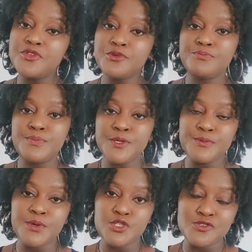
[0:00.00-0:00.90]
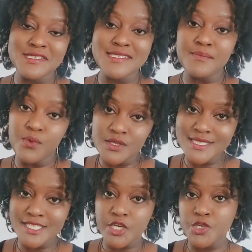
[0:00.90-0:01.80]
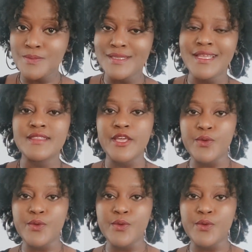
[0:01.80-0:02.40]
you produce the supporting document that